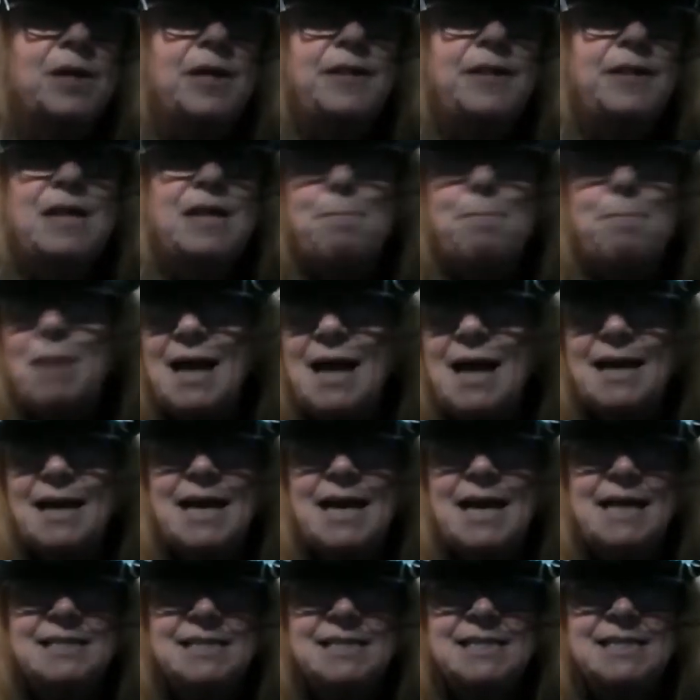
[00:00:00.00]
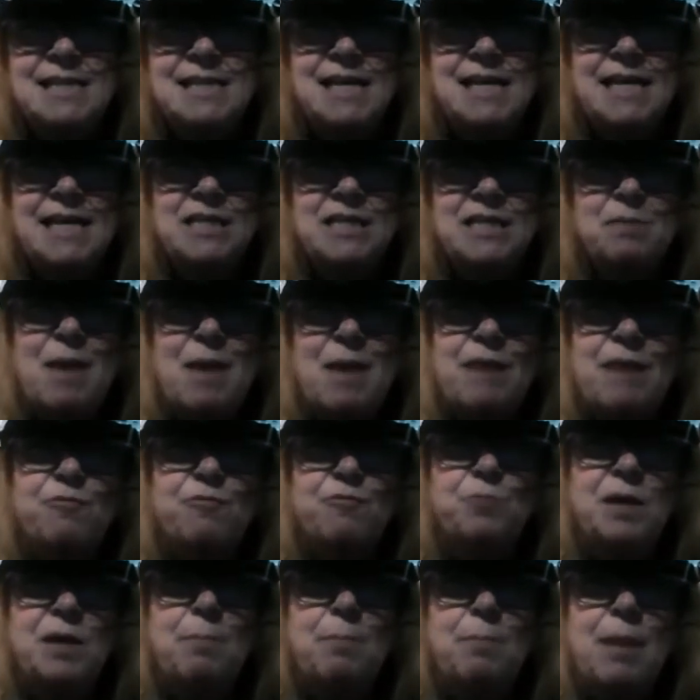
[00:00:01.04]
their black hair slicked back from
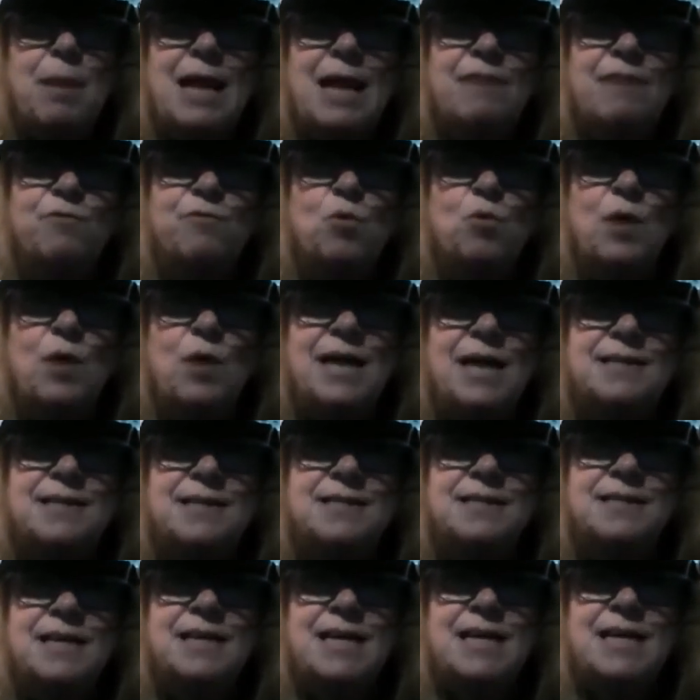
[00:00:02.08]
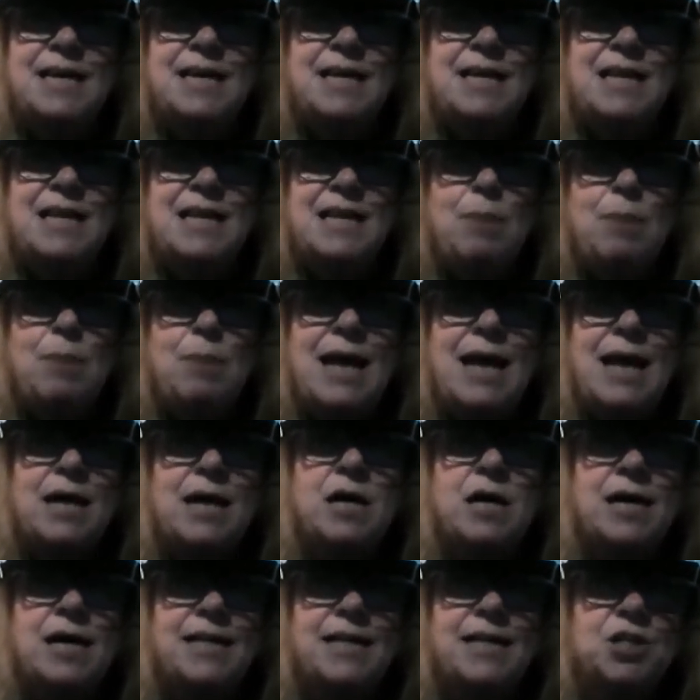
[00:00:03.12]
their black foreheads their black
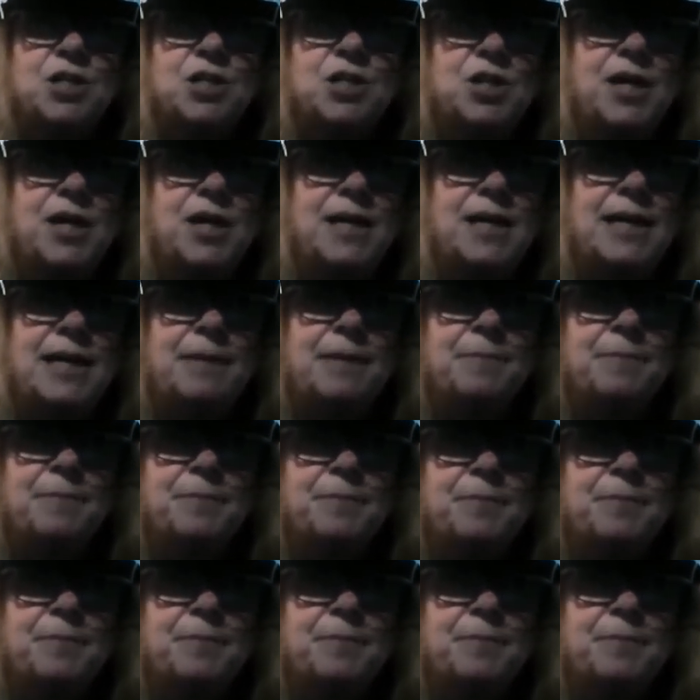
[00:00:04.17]
eyes shining.